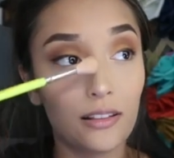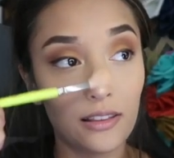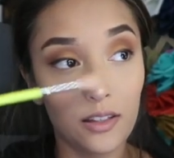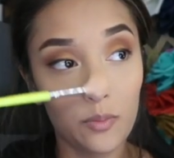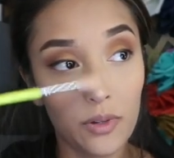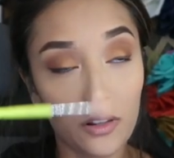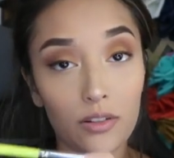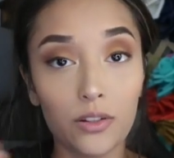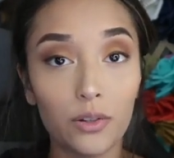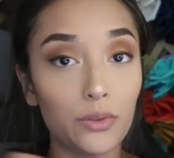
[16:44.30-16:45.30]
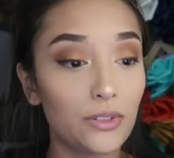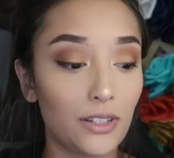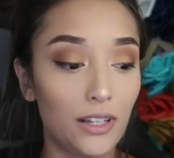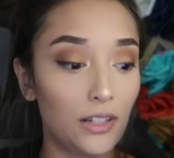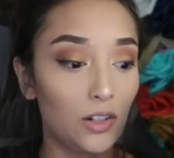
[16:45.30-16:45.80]
a little bit on the nose,
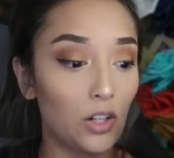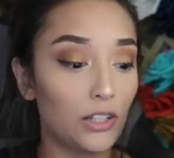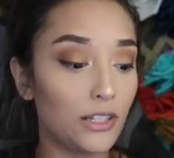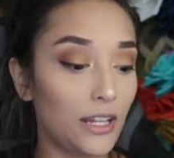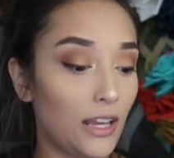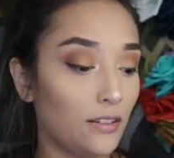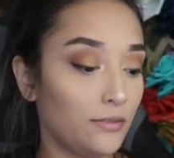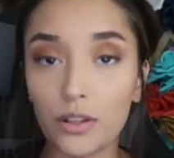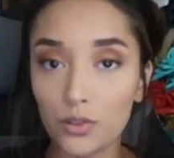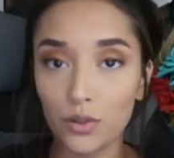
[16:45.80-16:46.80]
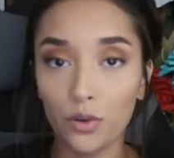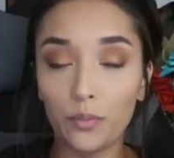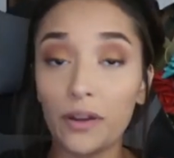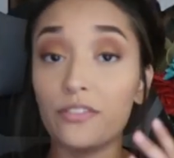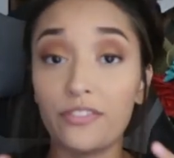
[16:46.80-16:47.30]
and call it a day. Okay, so
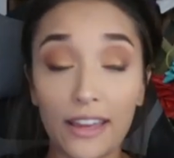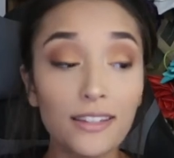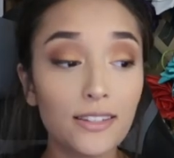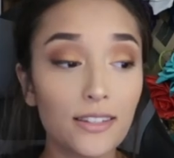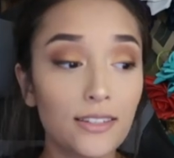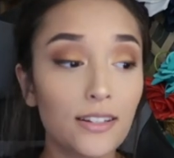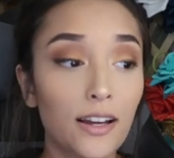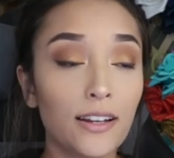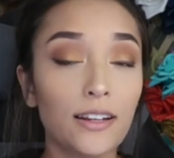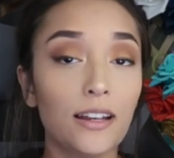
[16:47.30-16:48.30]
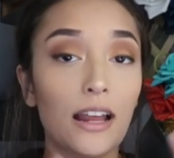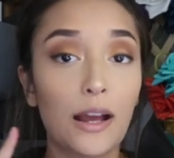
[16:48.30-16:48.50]
my face is done.